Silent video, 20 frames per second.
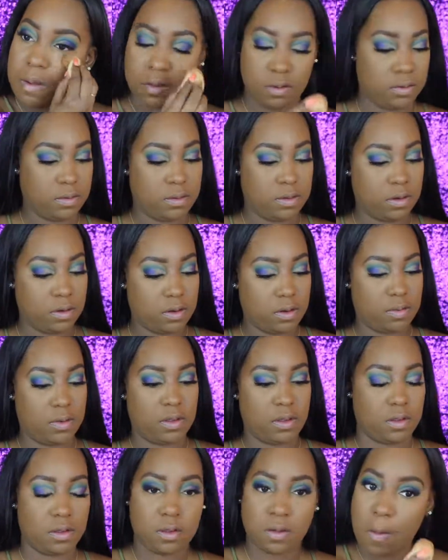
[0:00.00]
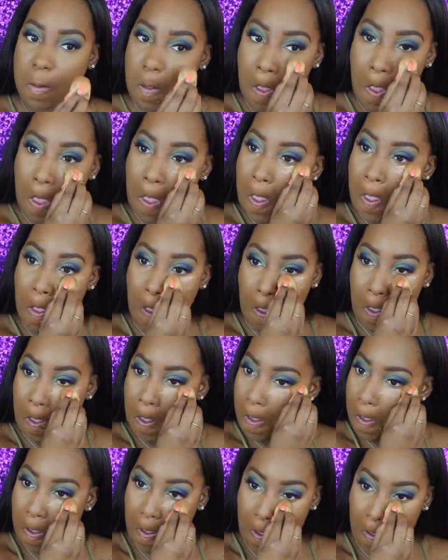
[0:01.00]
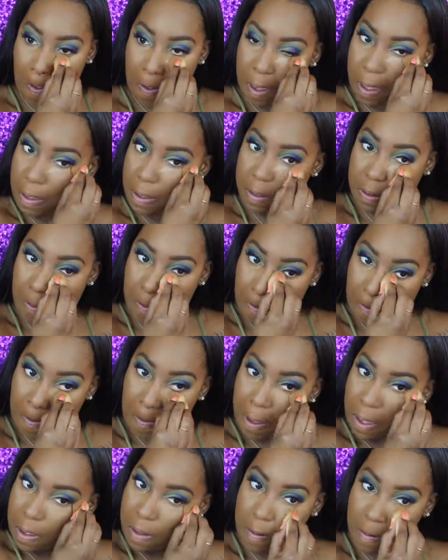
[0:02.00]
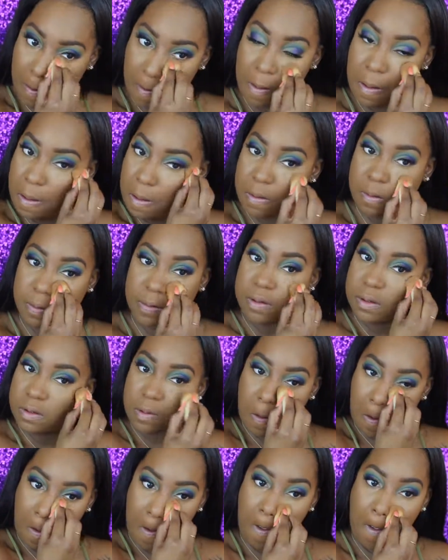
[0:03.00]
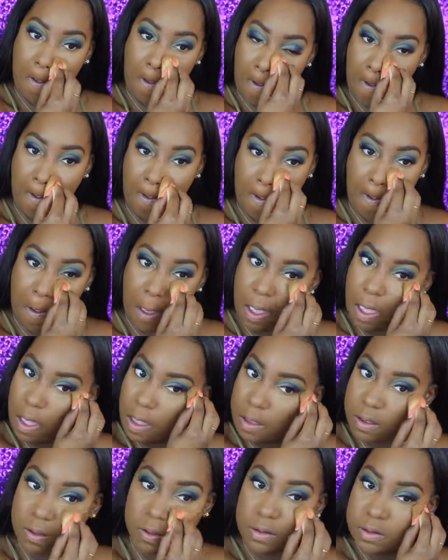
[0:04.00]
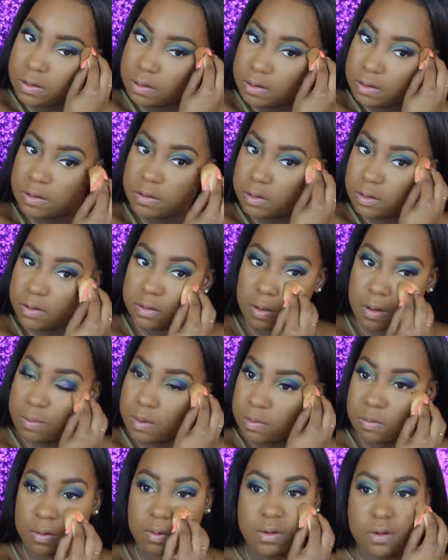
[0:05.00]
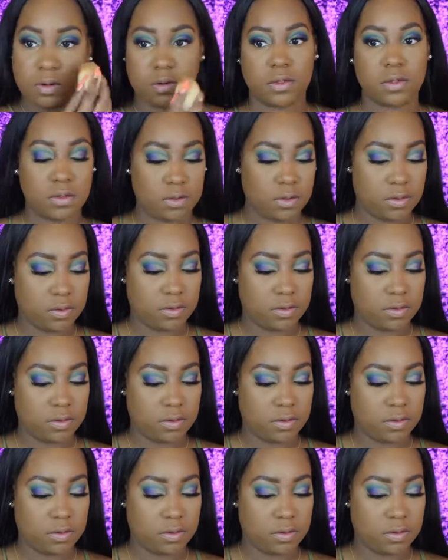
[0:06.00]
But I mix it with the dark translucent powder, and I get the perfect shade for myself. So I just put it where I